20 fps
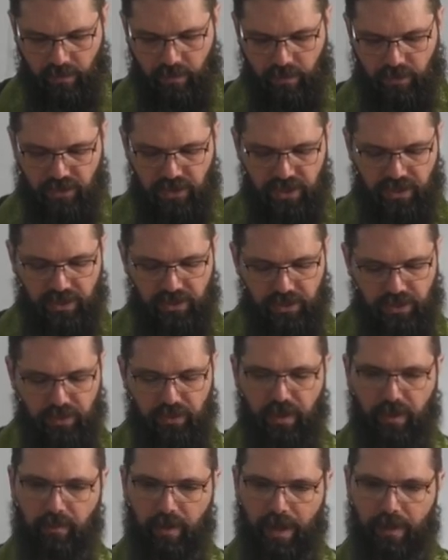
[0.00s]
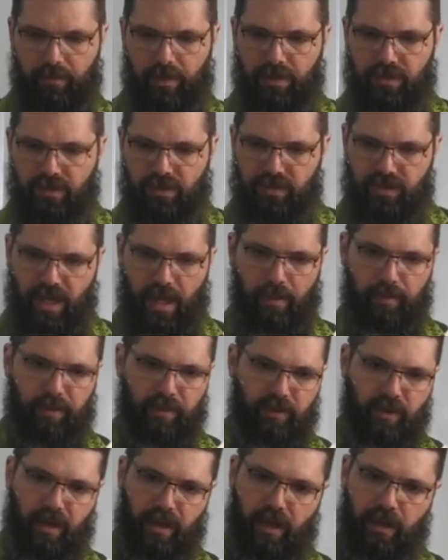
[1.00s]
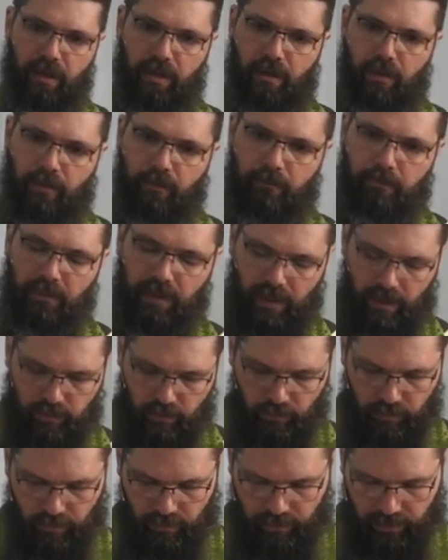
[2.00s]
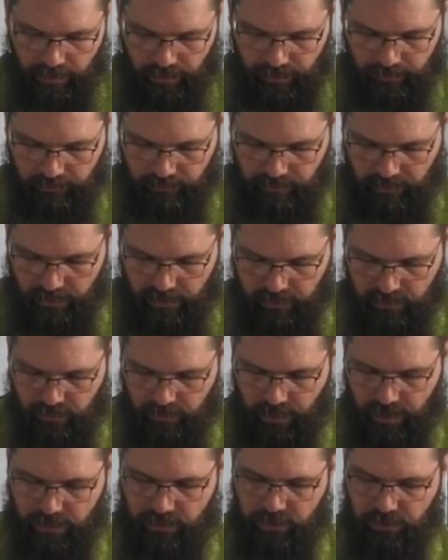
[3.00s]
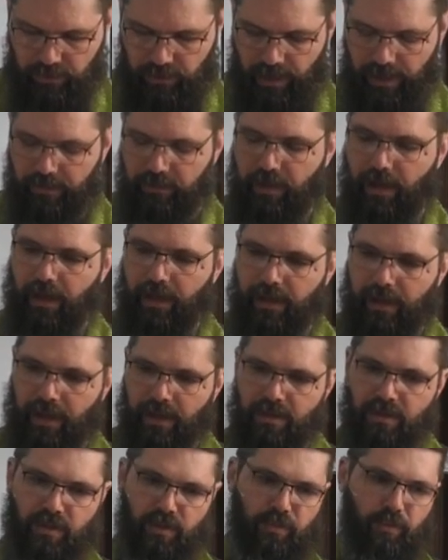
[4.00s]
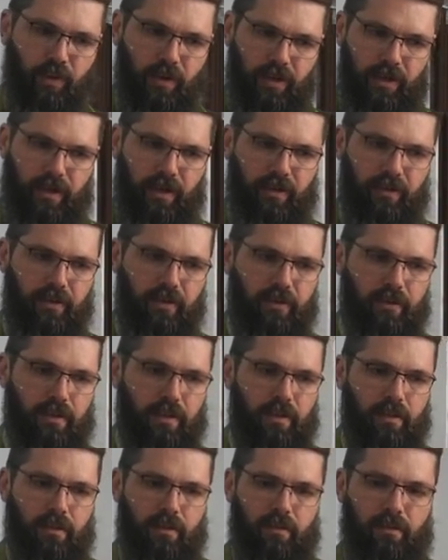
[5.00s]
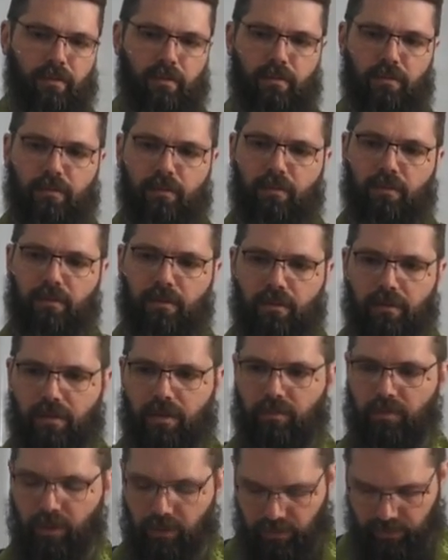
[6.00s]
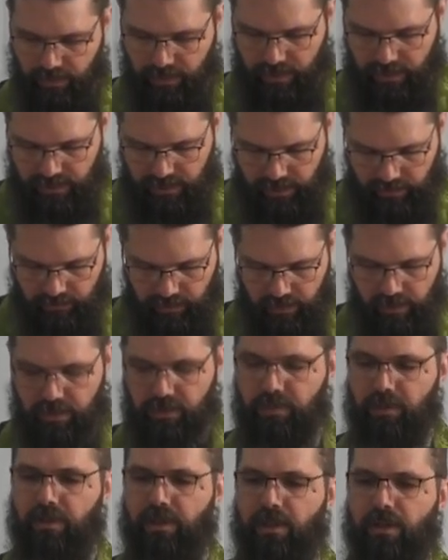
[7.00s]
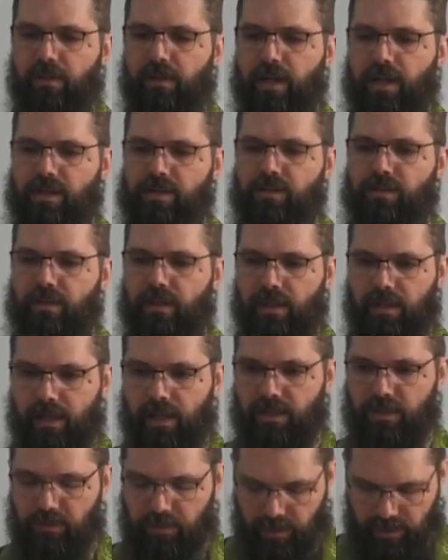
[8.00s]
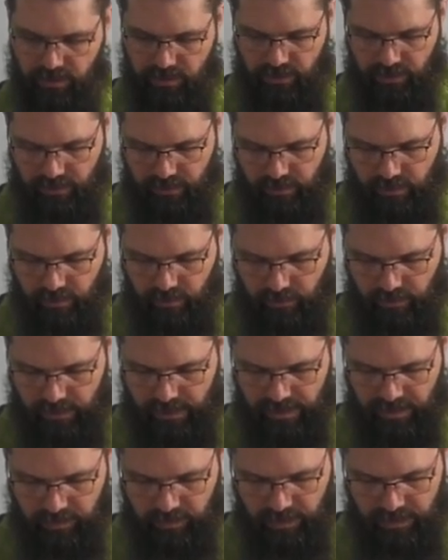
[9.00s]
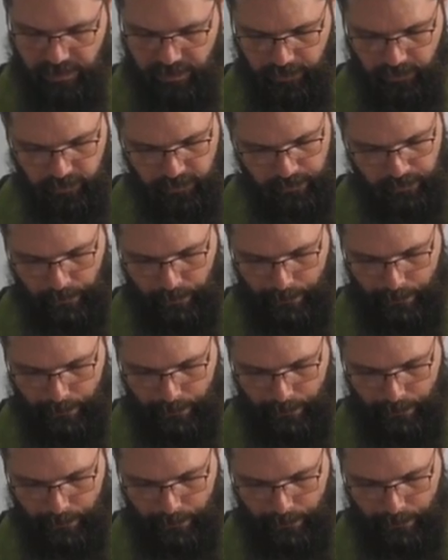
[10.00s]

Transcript: You see, these two commandments, the Sabbath day and working, do not strive against one another, they're both God given, as we'll hear next, in next week's Old Testament text.